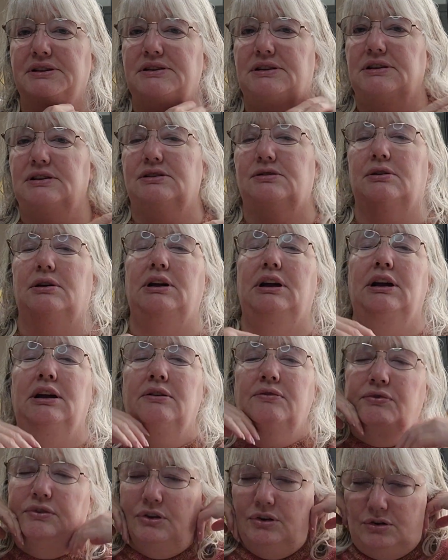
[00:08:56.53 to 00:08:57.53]
is
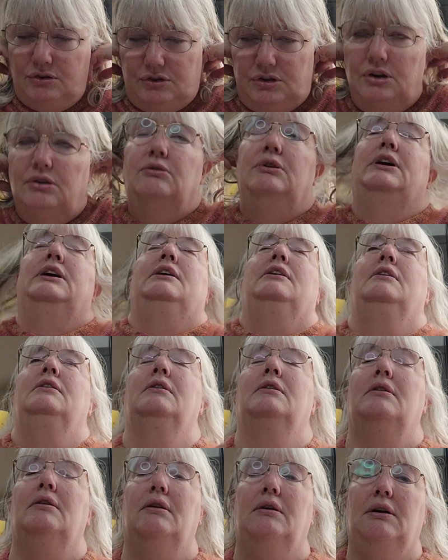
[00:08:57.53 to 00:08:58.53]
if you're doing
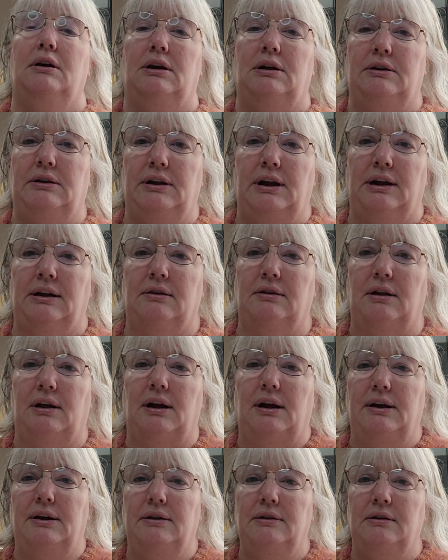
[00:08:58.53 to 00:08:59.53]
a
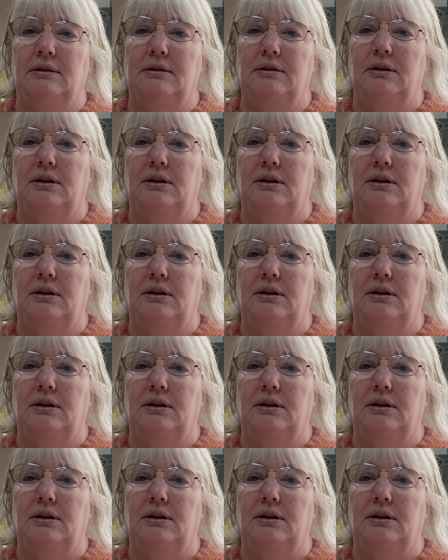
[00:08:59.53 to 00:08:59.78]
neckline,